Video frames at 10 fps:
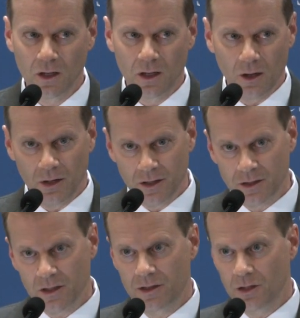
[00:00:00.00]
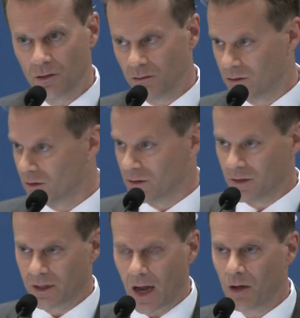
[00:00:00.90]
Now, in addition to
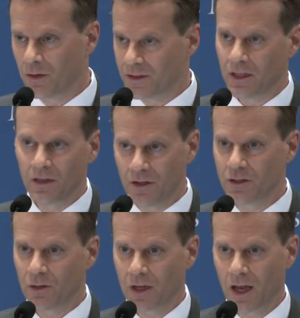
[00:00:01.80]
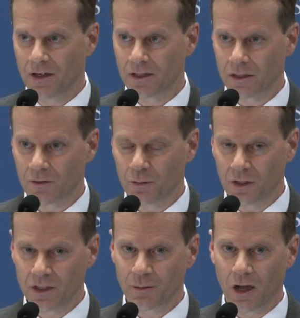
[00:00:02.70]
the countless individual cases of
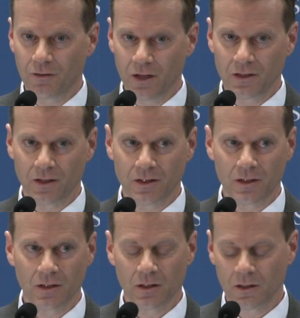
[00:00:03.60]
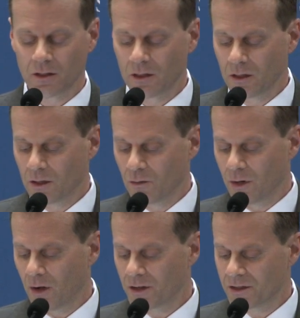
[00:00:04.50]
police malfeasance,
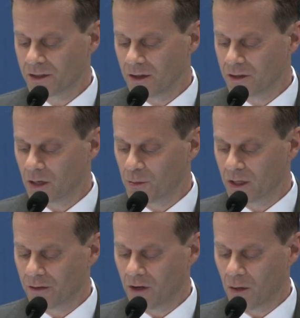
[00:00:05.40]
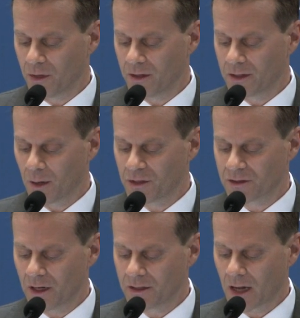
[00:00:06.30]
we've also seen the troubling development that
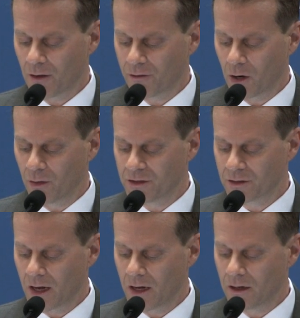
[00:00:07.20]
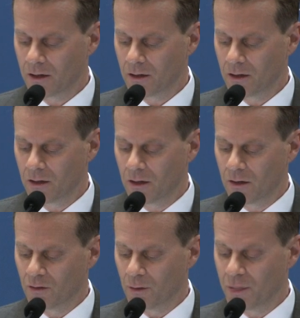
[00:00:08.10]
demonstrates how far we've strayed
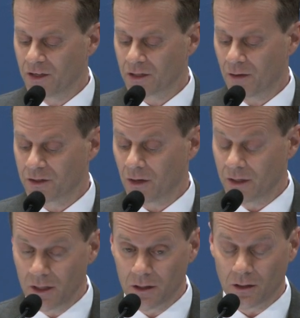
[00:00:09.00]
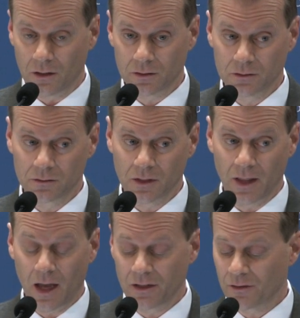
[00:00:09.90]
from the peace officer ideal, and
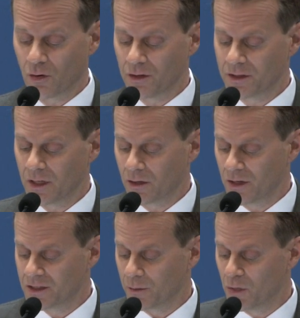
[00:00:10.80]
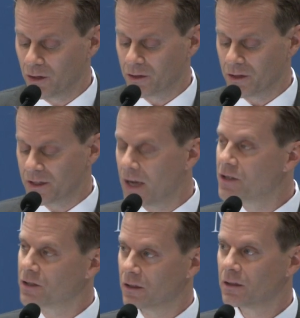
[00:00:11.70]
that is, of course, the increasing
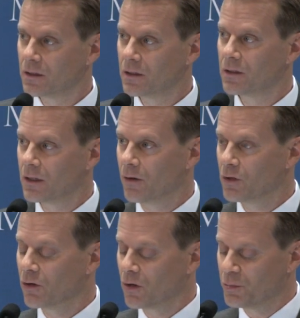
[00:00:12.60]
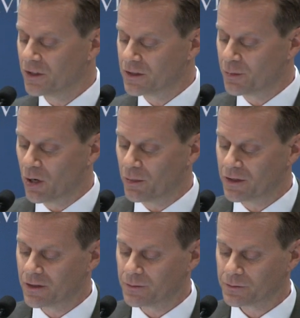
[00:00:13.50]
militarization of local police departments.